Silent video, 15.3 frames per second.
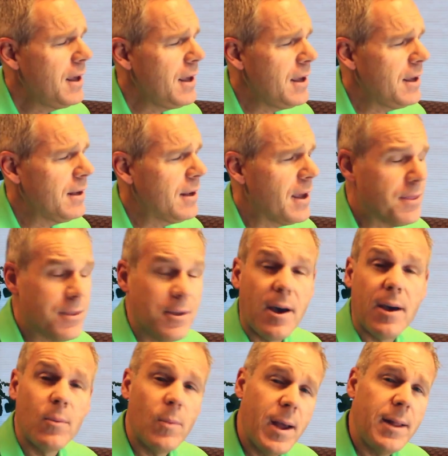And I
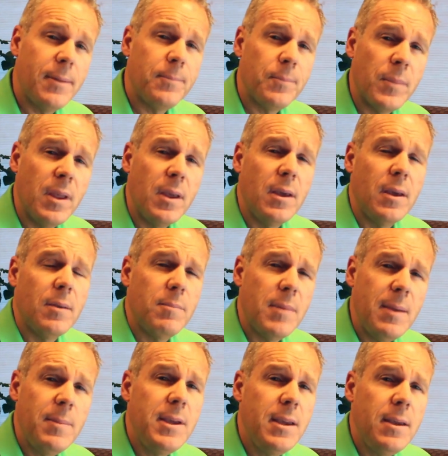thought, well,
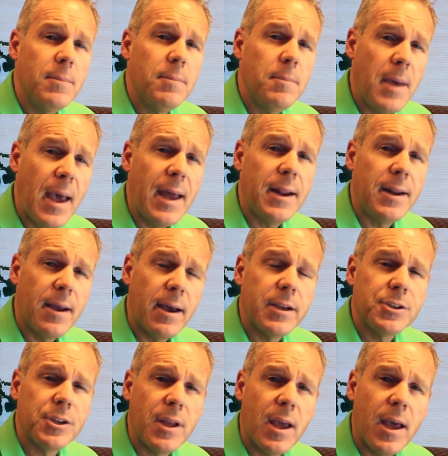maybe Matt and I
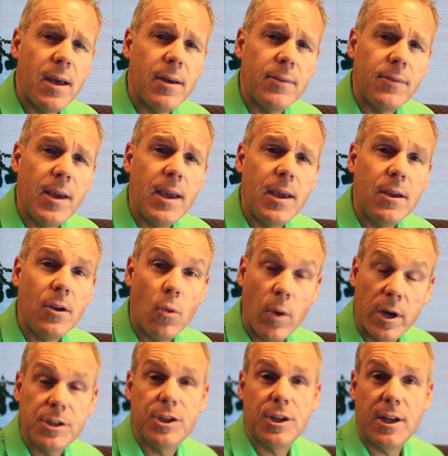should have a
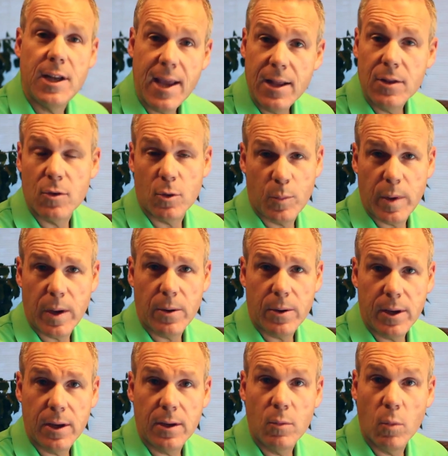question and answer
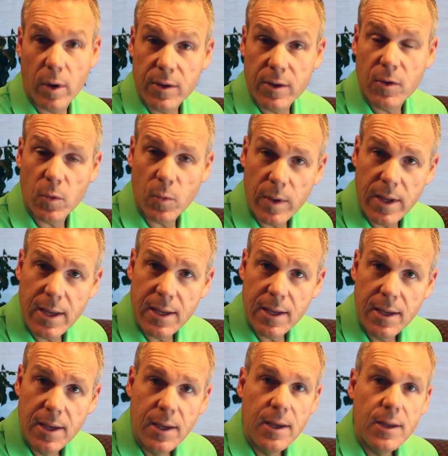period once a
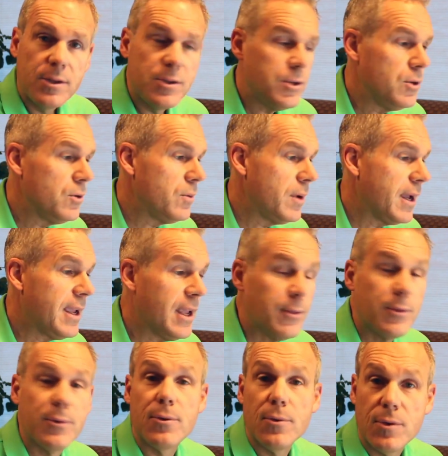week to
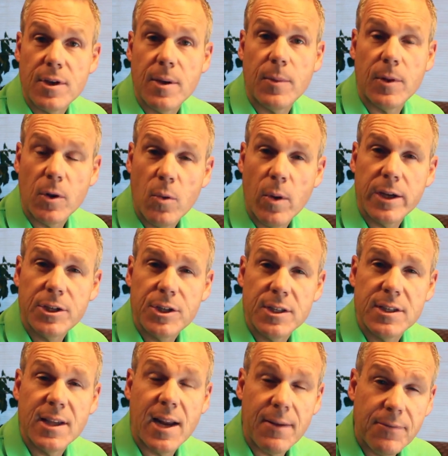get through some of the
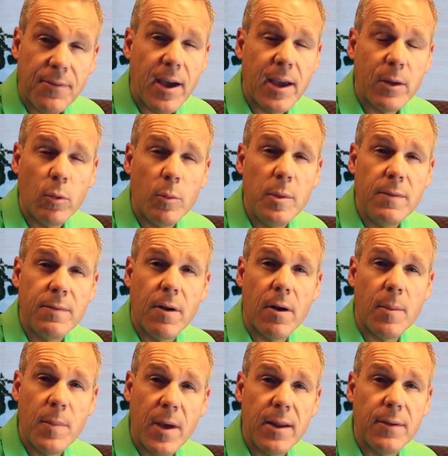questions that I find would be
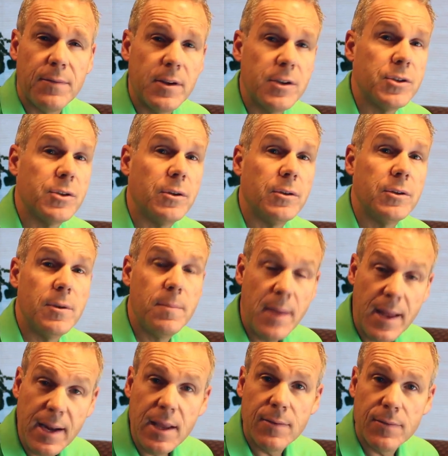very beneficial to
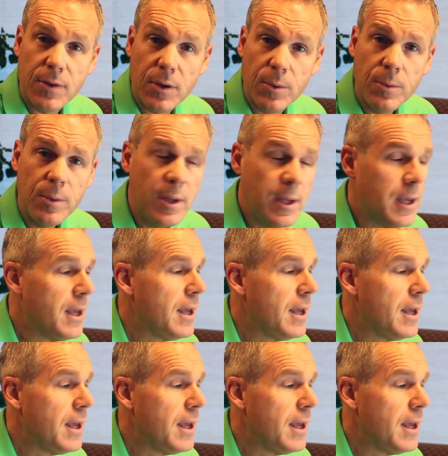many of you.